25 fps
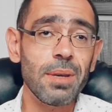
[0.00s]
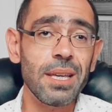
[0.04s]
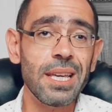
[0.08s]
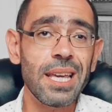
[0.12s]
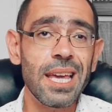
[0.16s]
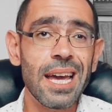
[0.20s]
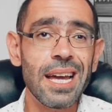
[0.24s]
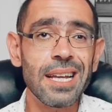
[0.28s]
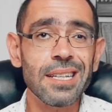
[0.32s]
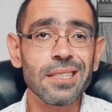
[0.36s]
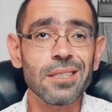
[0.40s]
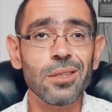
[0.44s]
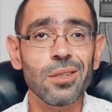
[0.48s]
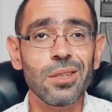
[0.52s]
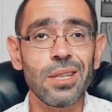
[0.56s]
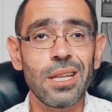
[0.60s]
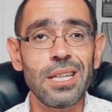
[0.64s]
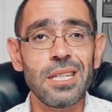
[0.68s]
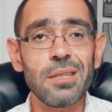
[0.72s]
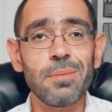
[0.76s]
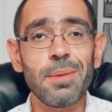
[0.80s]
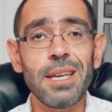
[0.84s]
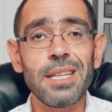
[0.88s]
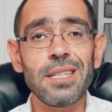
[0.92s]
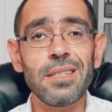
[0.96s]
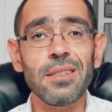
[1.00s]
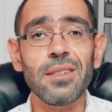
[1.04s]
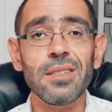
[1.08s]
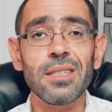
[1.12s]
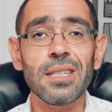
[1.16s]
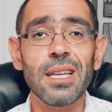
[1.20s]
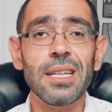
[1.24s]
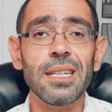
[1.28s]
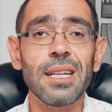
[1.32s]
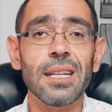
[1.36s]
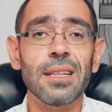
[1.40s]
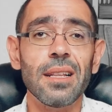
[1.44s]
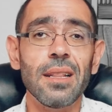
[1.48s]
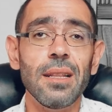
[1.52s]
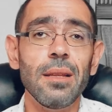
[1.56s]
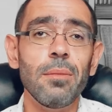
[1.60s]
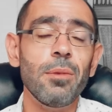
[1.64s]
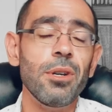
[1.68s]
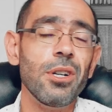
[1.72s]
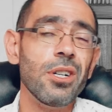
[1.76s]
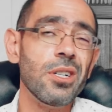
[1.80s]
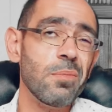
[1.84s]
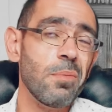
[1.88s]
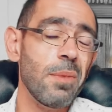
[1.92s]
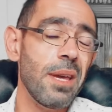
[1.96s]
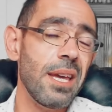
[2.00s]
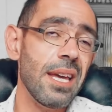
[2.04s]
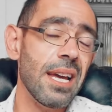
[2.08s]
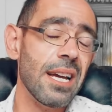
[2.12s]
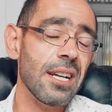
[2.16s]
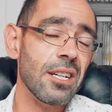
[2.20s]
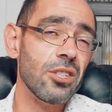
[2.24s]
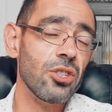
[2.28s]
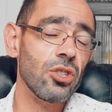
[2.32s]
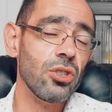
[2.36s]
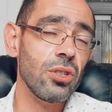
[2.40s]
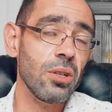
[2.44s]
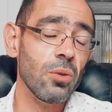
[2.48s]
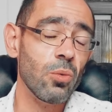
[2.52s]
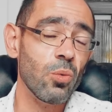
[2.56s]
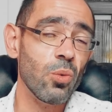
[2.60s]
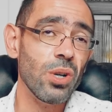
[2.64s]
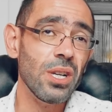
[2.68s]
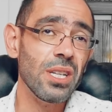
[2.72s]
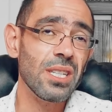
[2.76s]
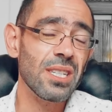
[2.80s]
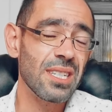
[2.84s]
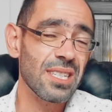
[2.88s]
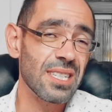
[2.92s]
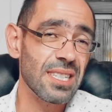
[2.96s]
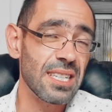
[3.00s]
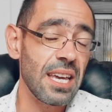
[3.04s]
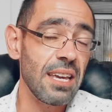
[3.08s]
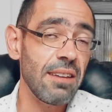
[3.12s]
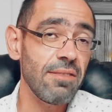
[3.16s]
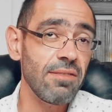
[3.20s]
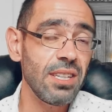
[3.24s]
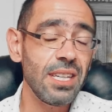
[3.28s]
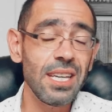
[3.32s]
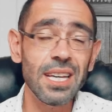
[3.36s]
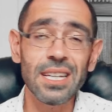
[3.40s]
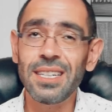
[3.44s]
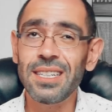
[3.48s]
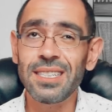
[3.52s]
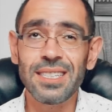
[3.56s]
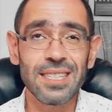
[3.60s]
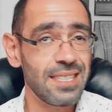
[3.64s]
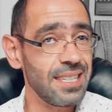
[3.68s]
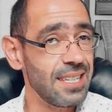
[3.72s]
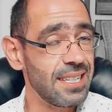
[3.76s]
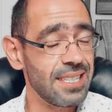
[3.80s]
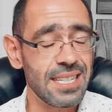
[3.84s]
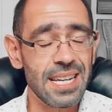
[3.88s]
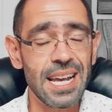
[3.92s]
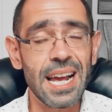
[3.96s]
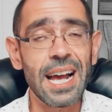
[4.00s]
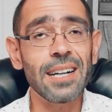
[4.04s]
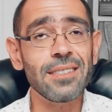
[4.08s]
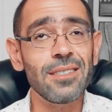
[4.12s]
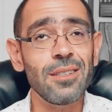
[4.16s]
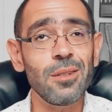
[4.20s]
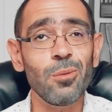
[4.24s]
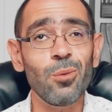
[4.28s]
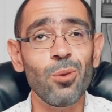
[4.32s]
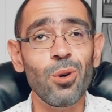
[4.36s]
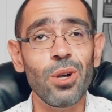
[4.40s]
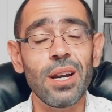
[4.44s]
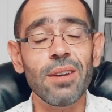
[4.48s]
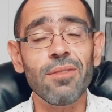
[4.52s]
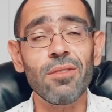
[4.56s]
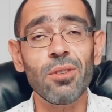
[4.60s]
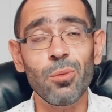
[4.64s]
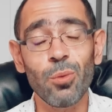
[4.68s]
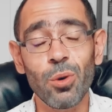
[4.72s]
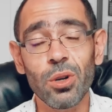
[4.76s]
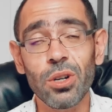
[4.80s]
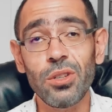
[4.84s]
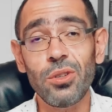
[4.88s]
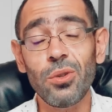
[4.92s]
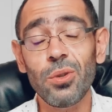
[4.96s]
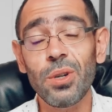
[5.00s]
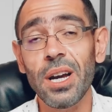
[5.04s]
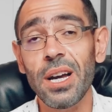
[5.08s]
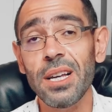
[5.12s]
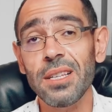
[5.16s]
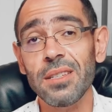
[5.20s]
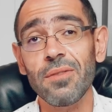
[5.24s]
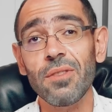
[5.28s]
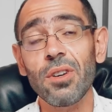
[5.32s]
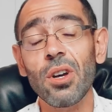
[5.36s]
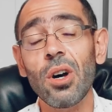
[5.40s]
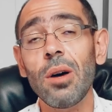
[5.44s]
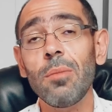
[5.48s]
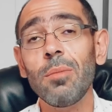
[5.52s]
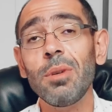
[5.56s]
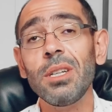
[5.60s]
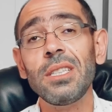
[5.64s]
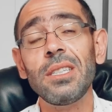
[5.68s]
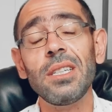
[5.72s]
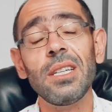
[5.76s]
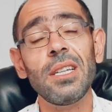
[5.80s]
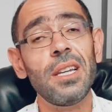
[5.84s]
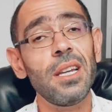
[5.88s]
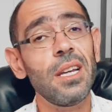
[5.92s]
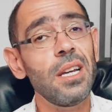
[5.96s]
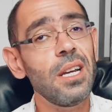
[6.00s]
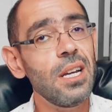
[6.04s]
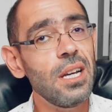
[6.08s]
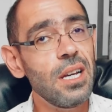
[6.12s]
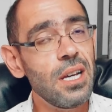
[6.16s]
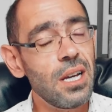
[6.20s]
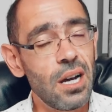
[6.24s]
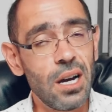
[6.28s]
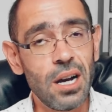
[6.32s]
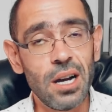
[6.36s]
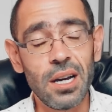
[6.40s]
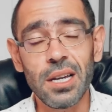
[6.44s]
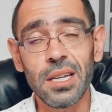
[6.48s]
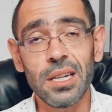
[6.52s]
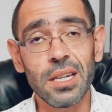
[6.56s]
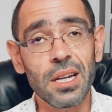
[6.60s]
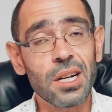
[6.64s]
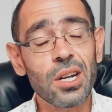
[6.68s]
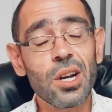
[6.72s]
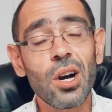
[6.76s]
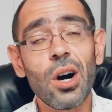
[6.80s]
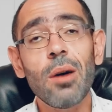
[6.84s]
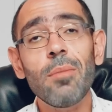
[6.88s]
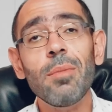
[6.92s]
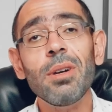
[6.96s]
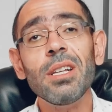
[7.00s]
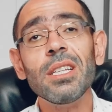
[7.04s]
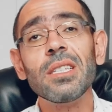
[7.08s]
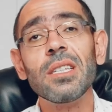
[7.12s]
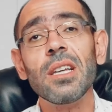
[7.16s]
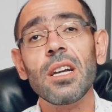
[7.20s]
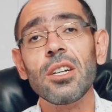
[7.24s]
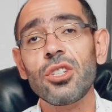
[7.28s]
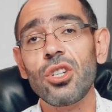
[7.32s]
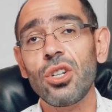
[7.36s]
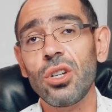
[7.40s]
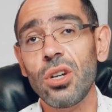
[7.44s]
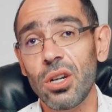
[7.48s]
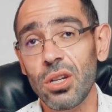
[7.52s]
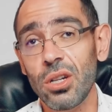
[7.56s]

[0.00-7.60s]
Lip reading: canceled. He's basically saying that the limiters may actually risk safety. And this is exactly what every one of you guys have commented in the comment section